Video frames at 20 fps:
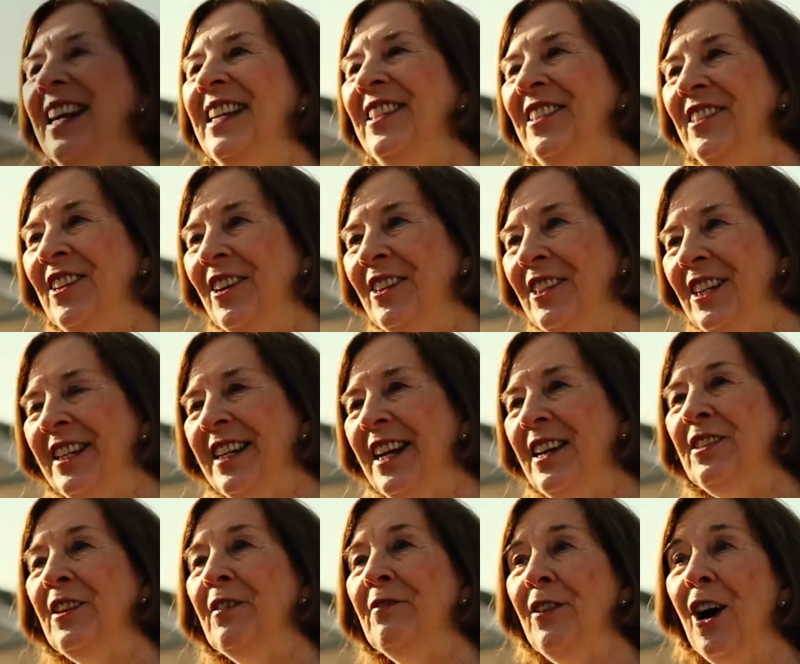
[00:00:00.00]
started
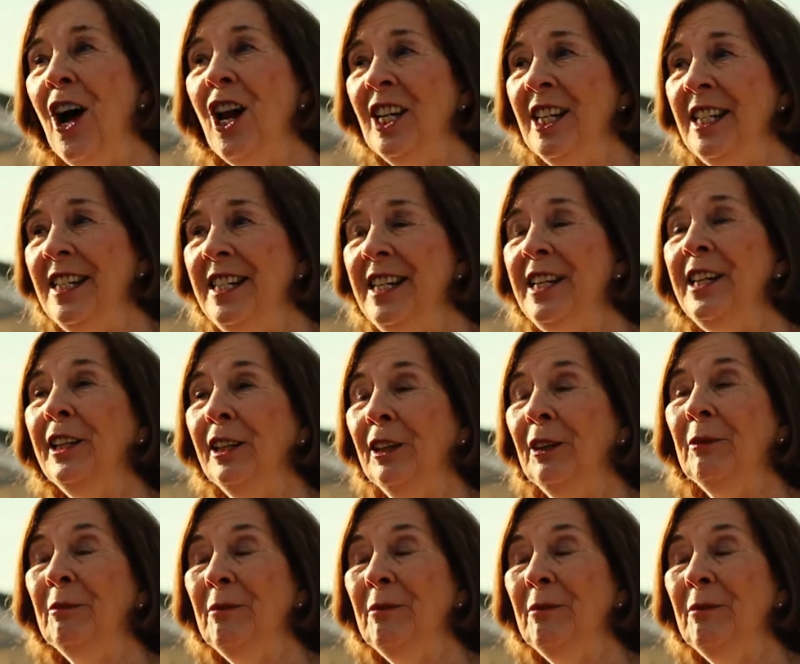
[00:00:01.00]
as a volunteer